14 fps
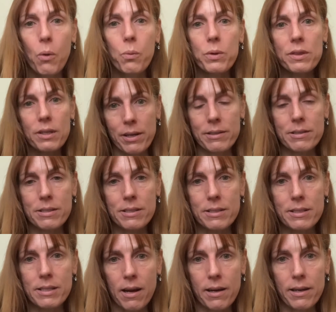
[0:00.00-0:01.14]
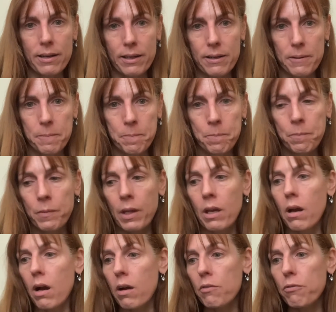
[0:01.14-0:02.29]
within society.
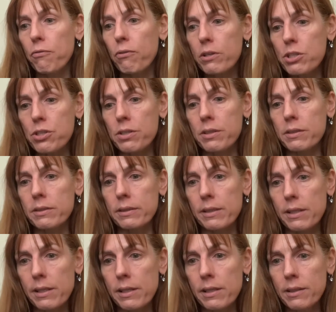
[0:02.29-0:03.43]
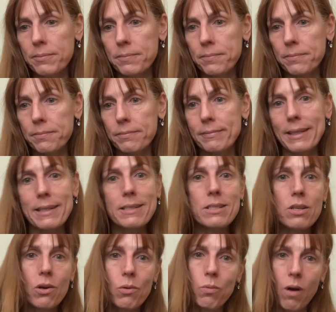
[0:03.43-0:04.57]
Unfortunately, things
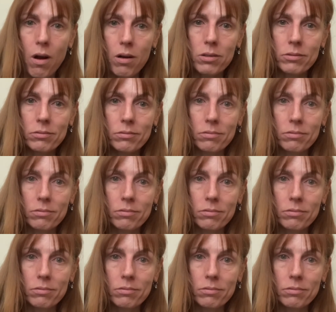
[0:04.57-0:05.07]
go wrong.